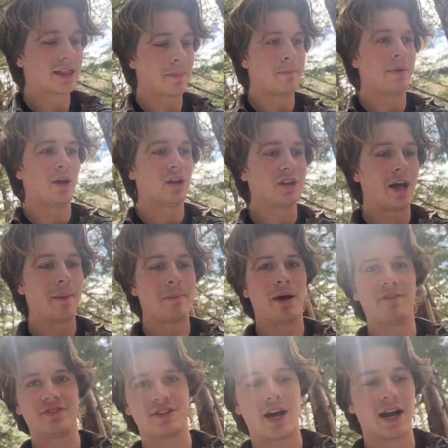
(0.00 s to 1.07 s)
The buildup
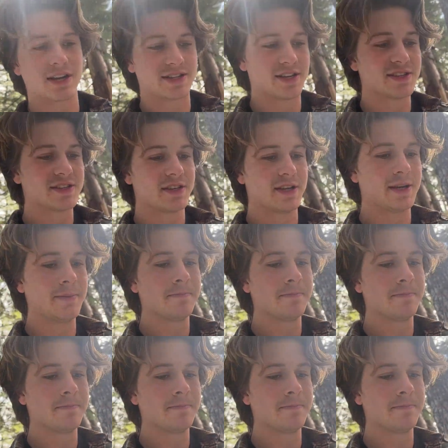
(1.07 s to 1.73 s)
of toxicity.